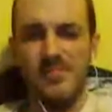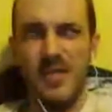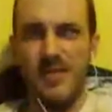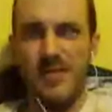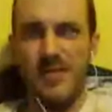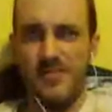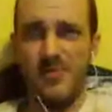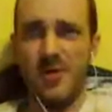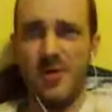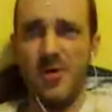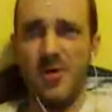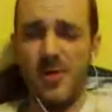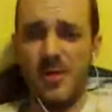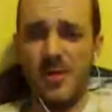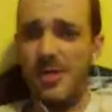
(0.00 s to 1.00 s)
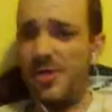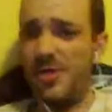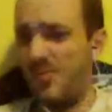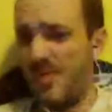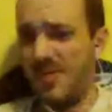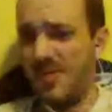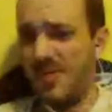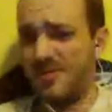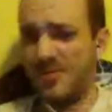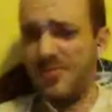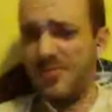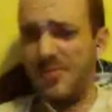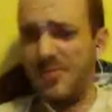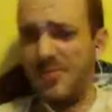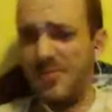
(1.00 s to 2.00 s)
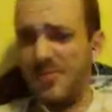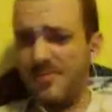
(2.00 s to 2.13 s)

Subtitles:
If I recall correctly, you guys killed